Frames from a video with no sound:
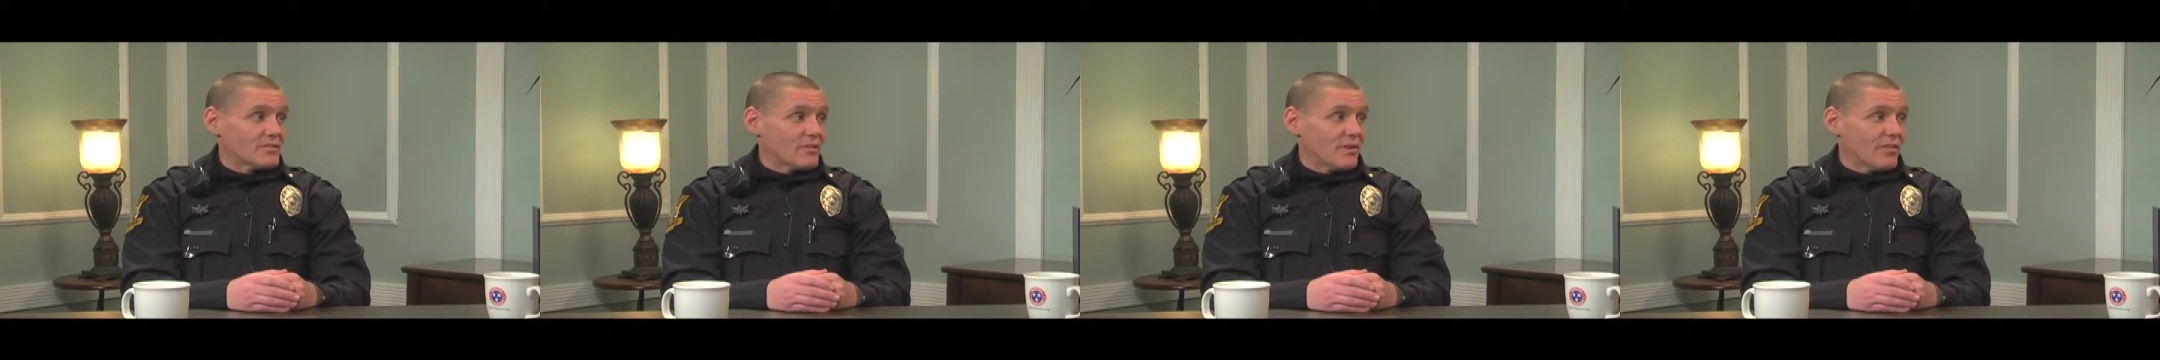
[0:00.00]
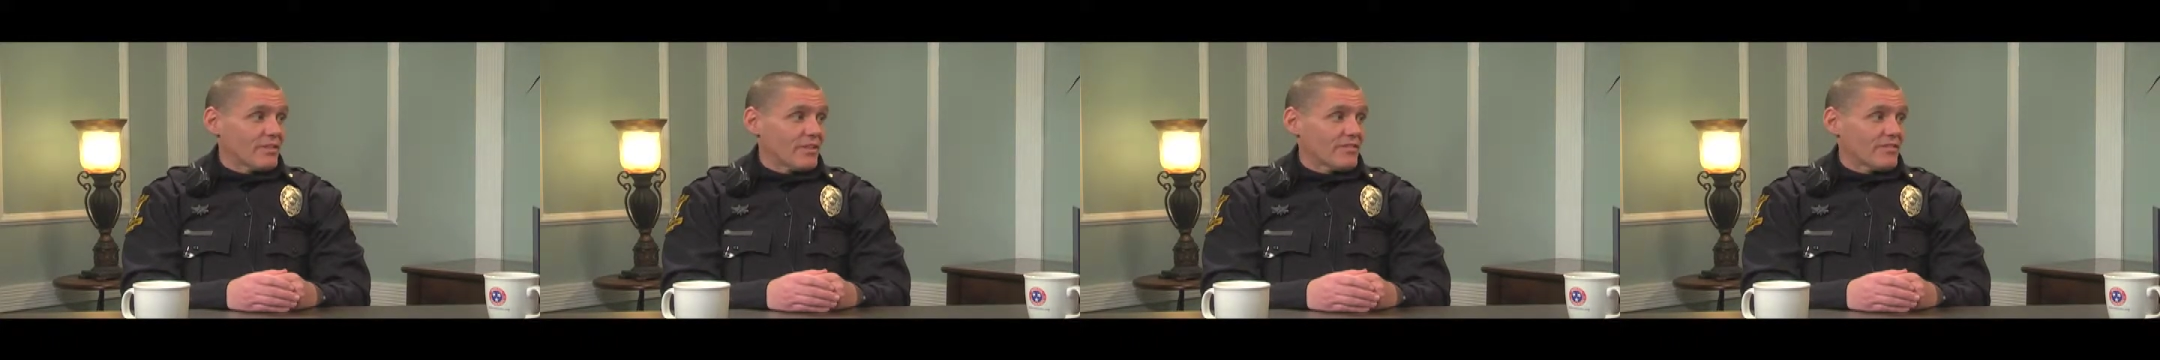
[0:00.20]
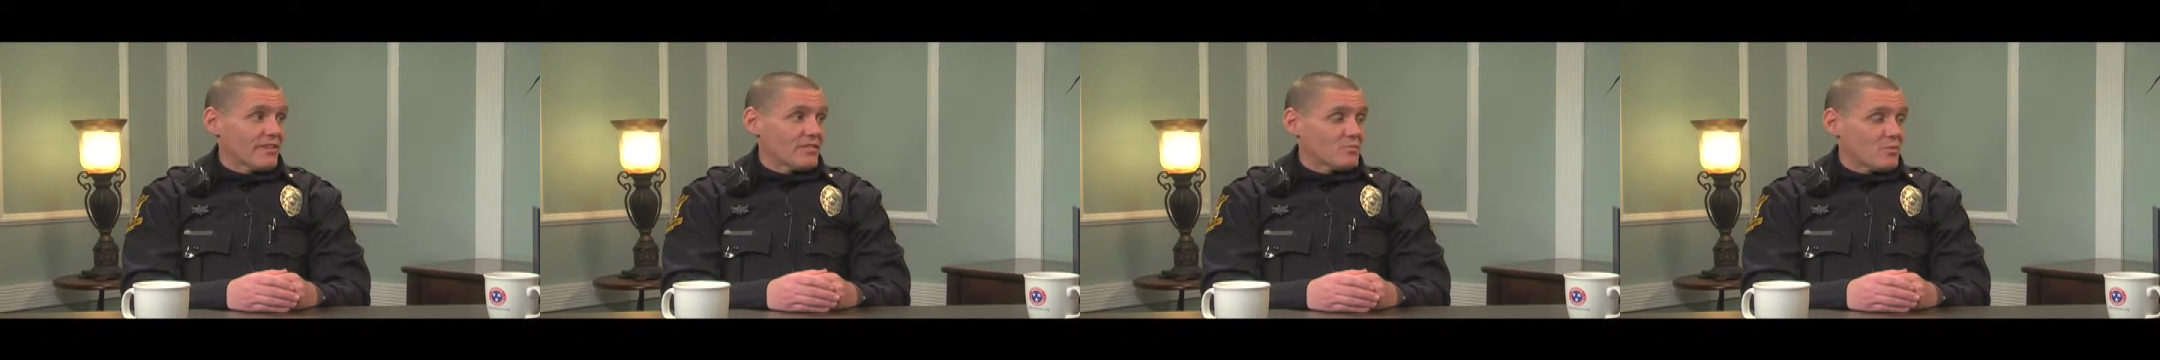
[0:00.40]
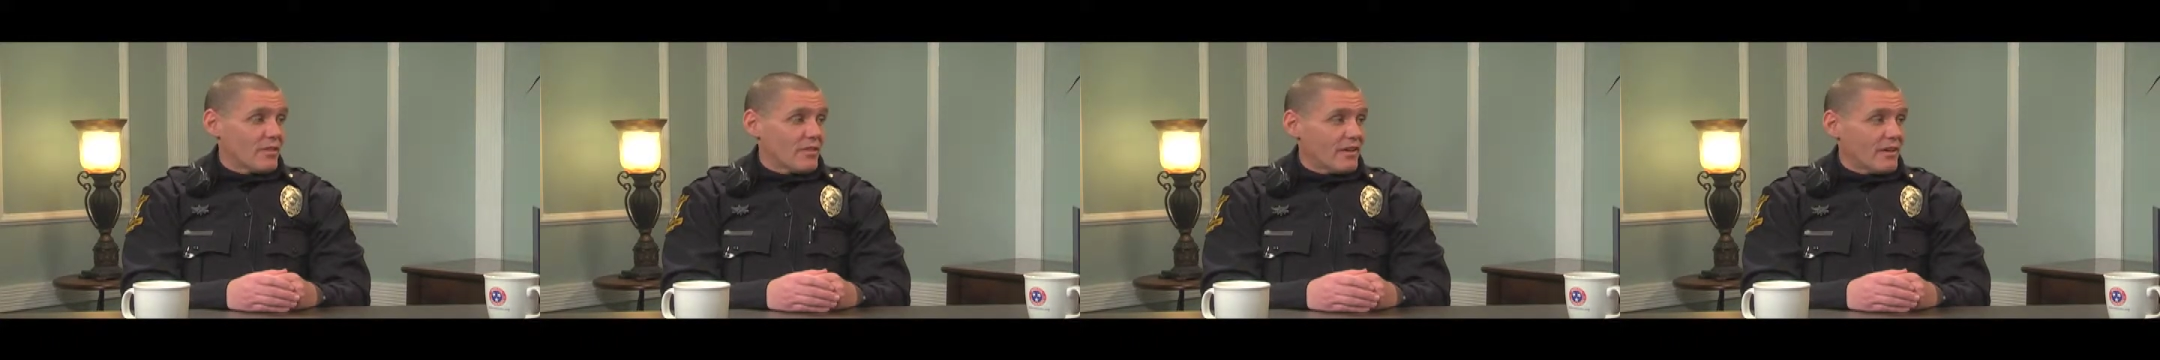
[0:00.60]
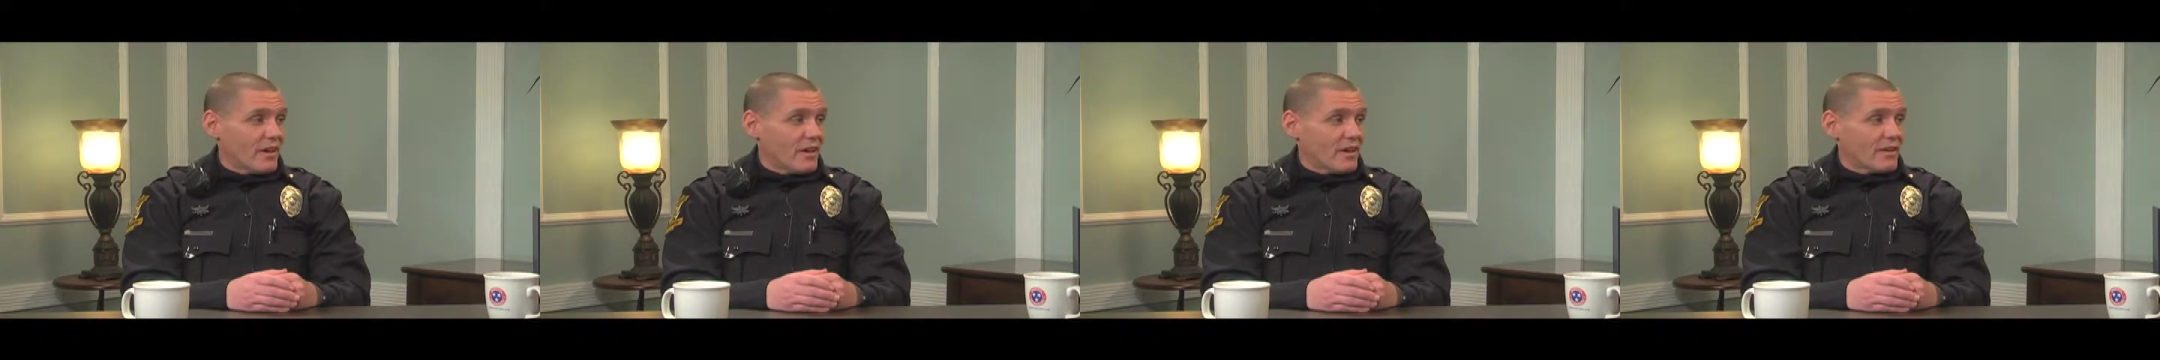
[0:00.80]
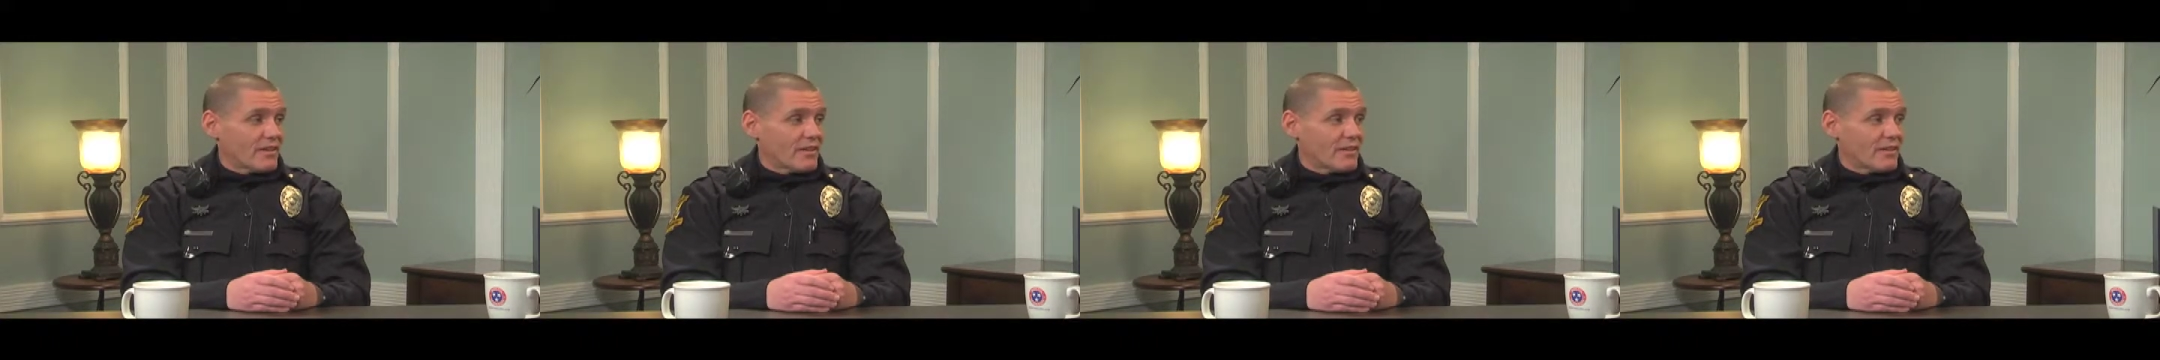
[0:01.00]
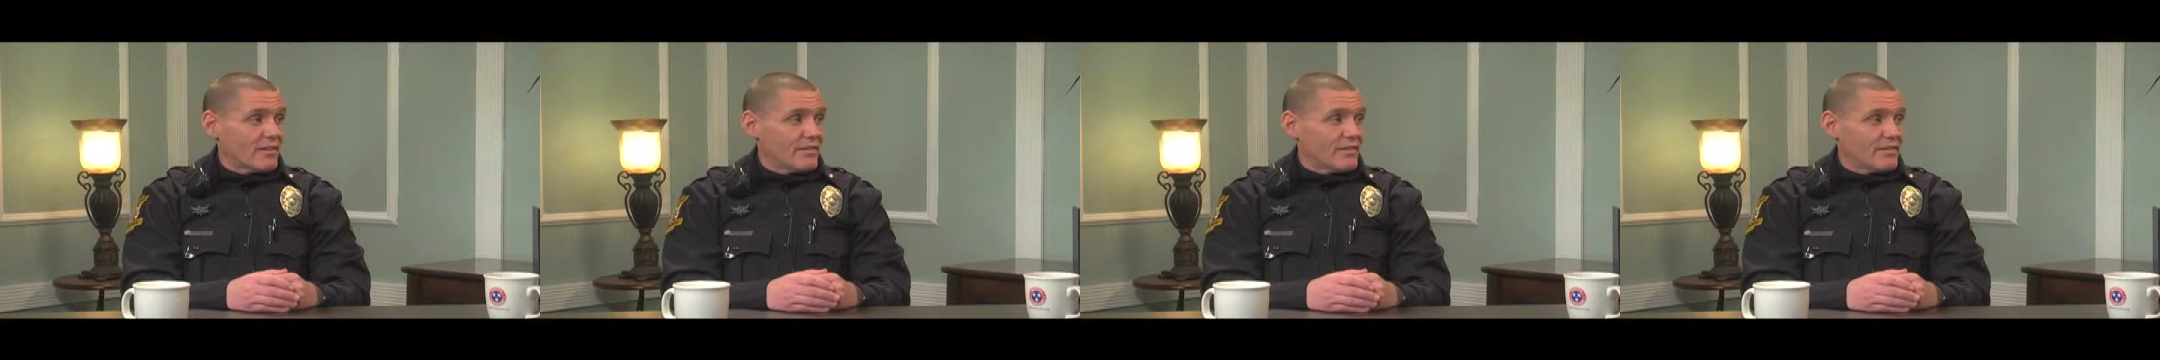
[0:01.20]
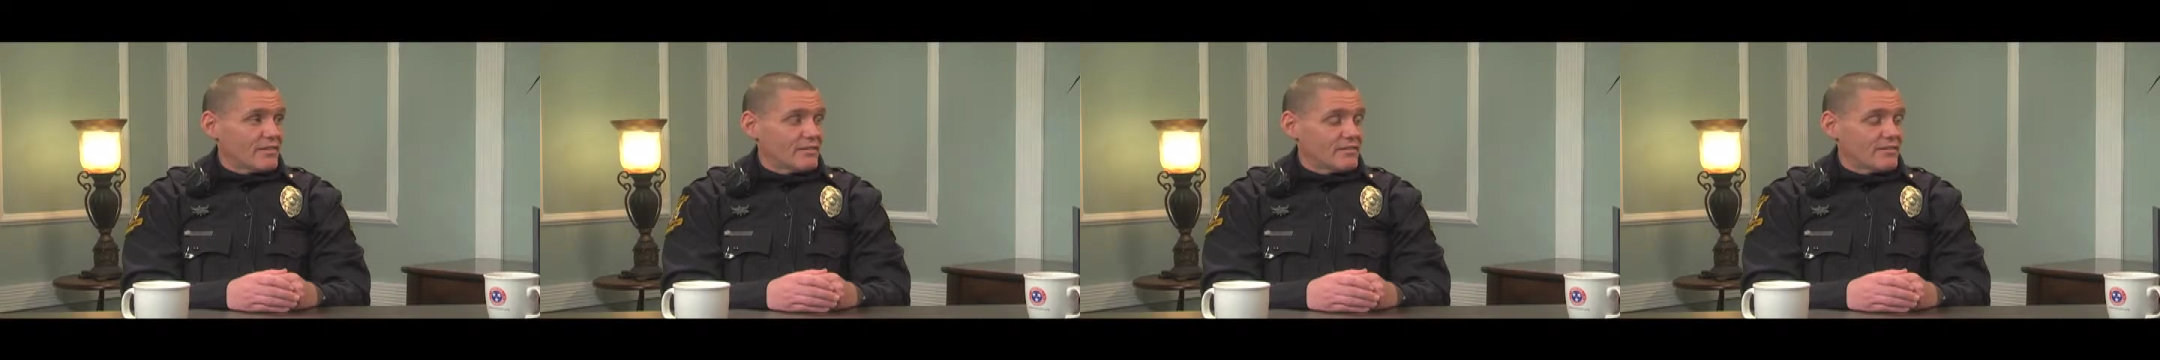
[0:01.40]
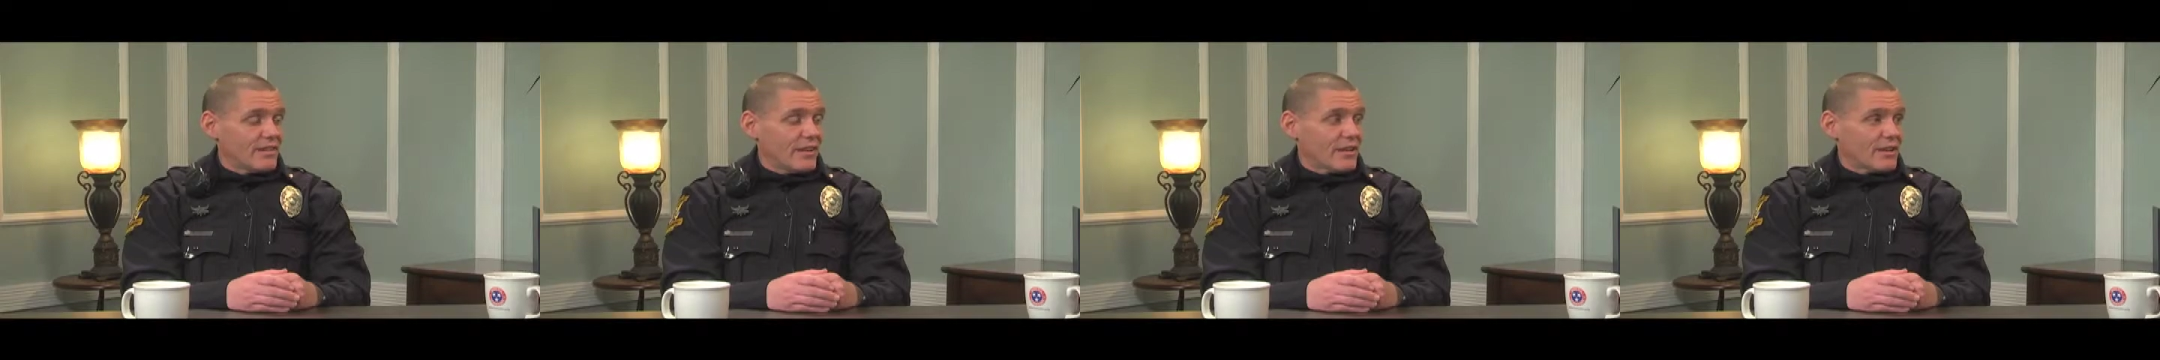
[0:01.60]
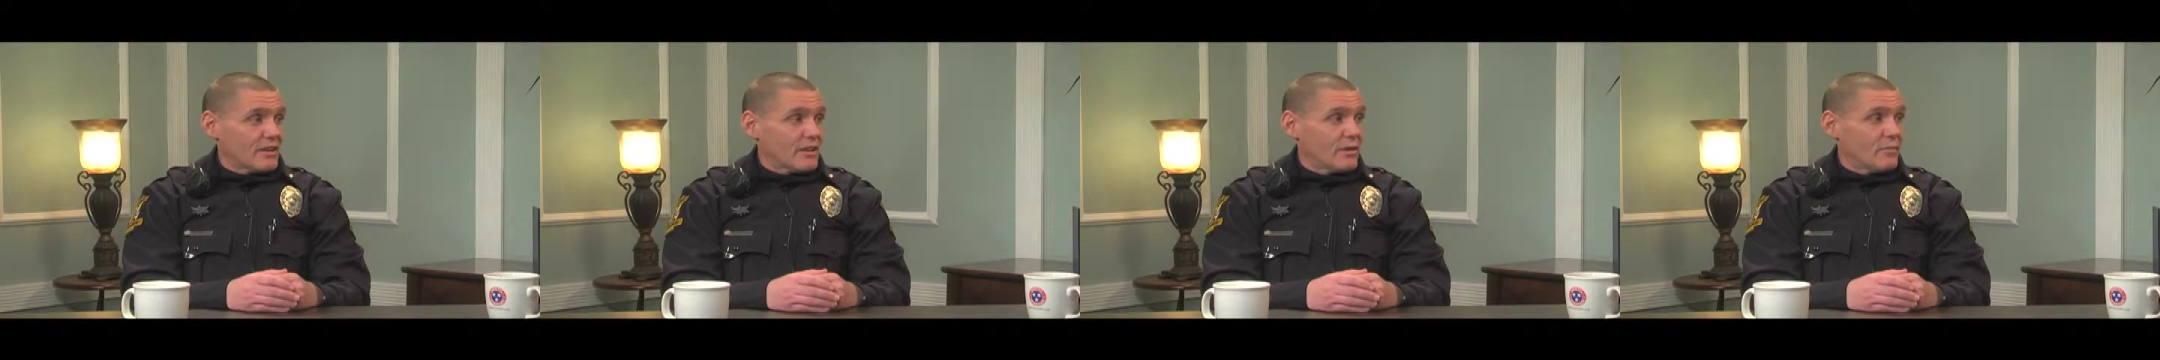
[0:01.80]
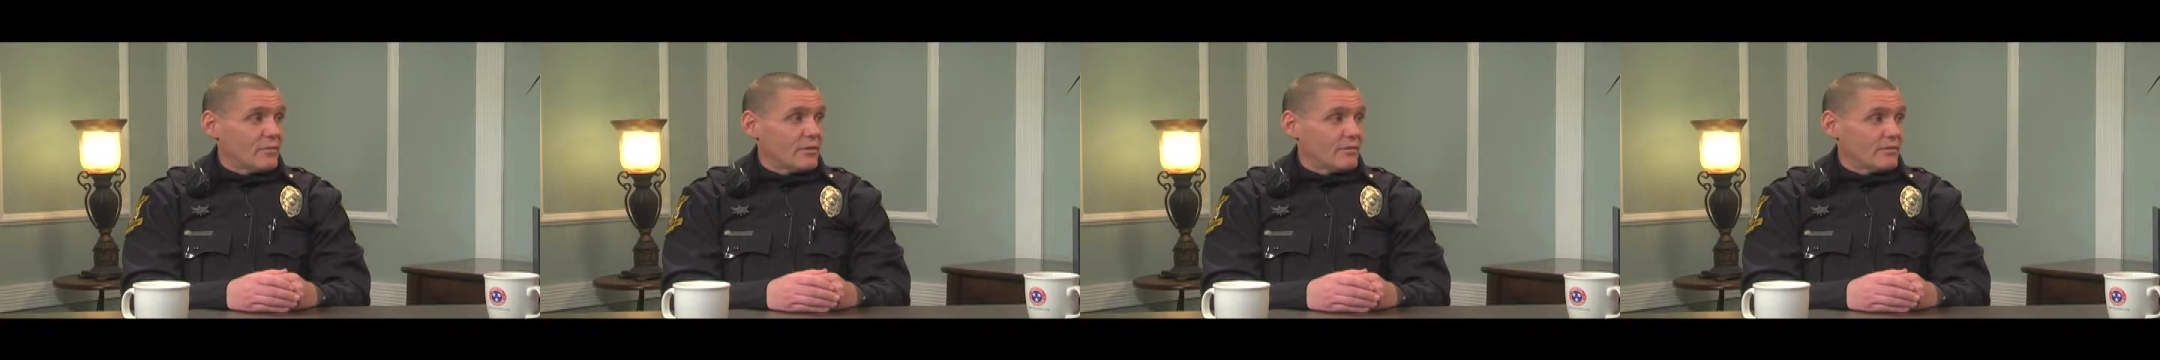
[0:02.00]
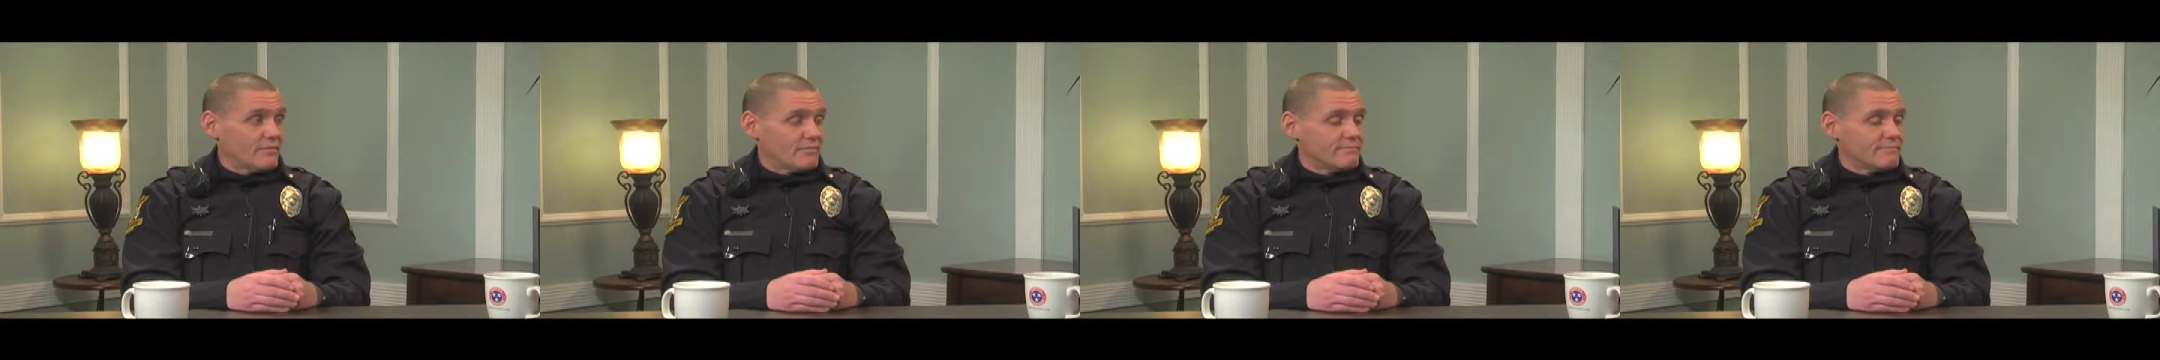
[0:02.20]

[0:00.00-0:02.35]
so I think that's why they like coming.